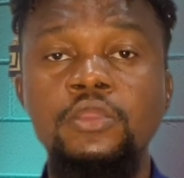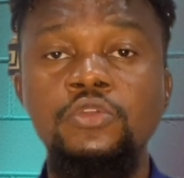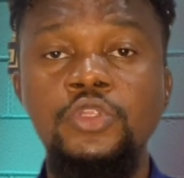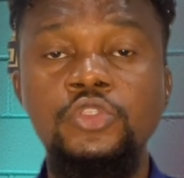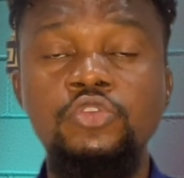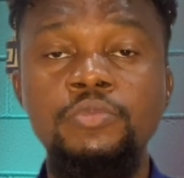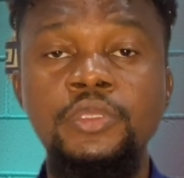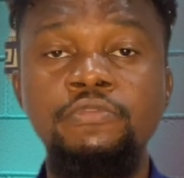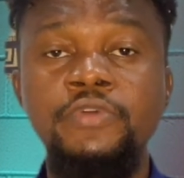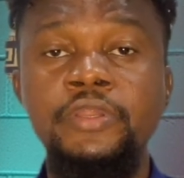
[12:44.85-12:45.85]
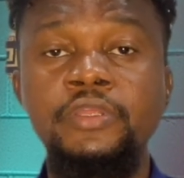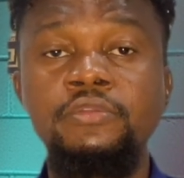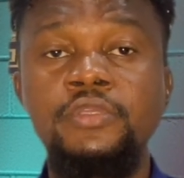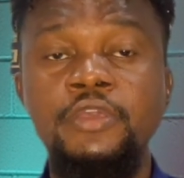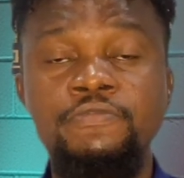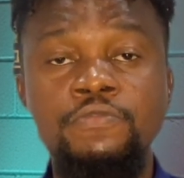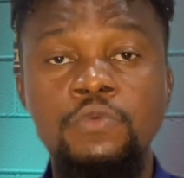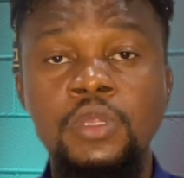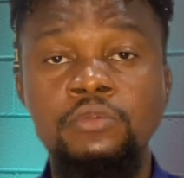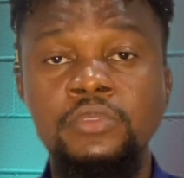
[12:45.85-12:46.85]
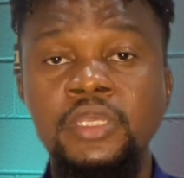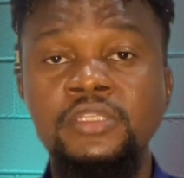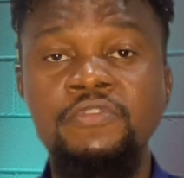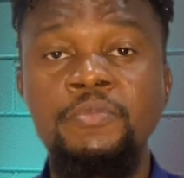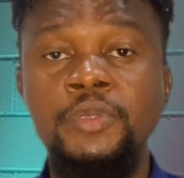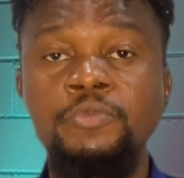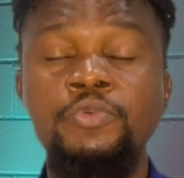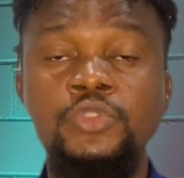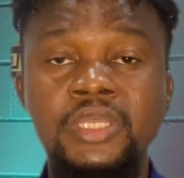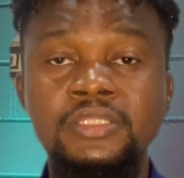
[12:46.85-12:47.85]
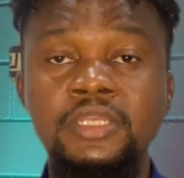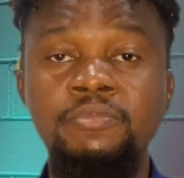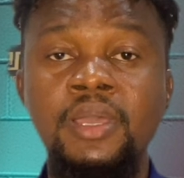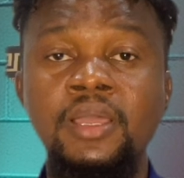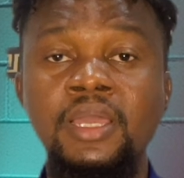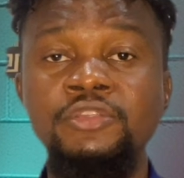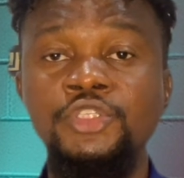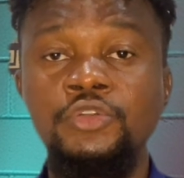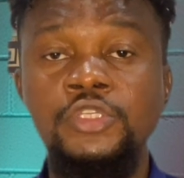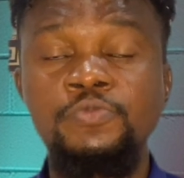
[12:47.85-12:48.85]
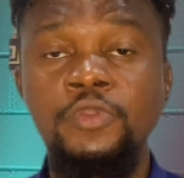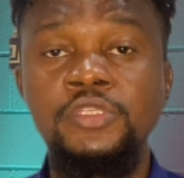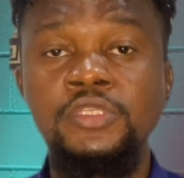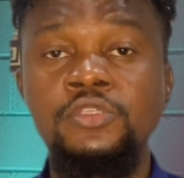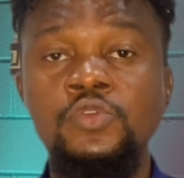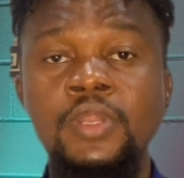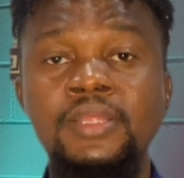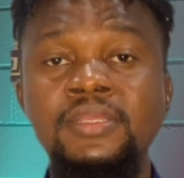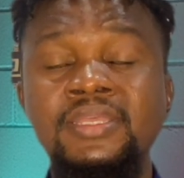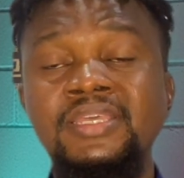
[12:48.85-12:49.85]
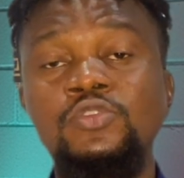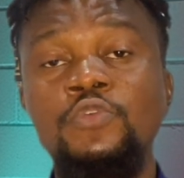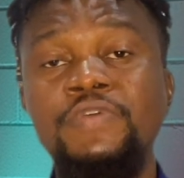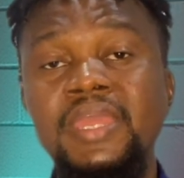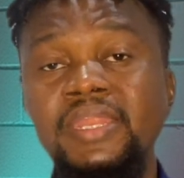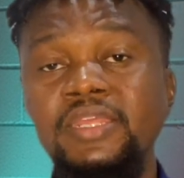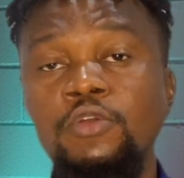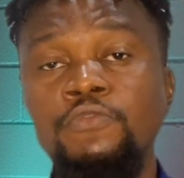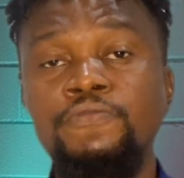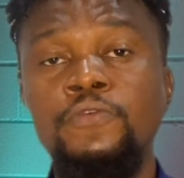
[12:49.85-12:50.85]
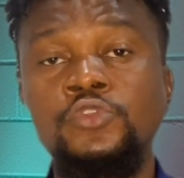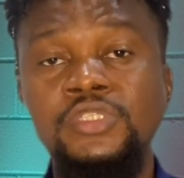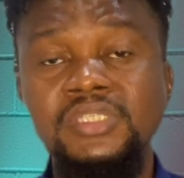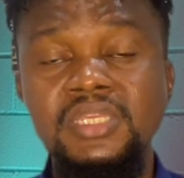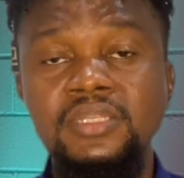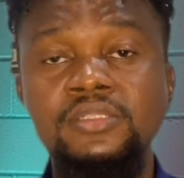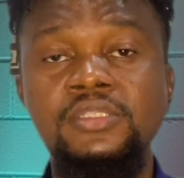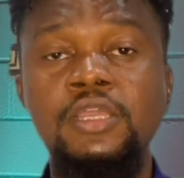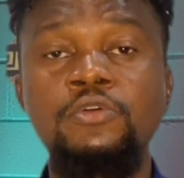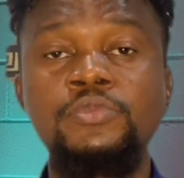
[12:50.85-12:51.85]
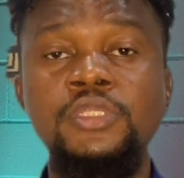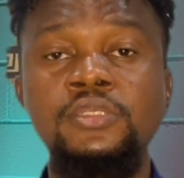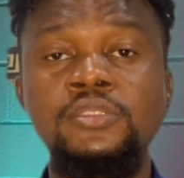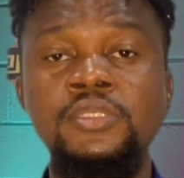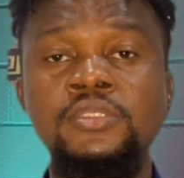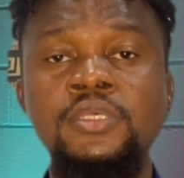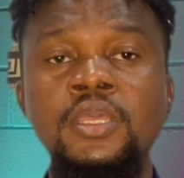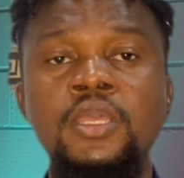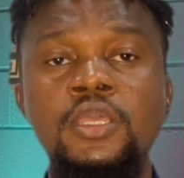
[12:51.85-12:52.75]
you need to be very careful and get everybody protected by an insurance policy, so that in case of any unforeseen circumstances,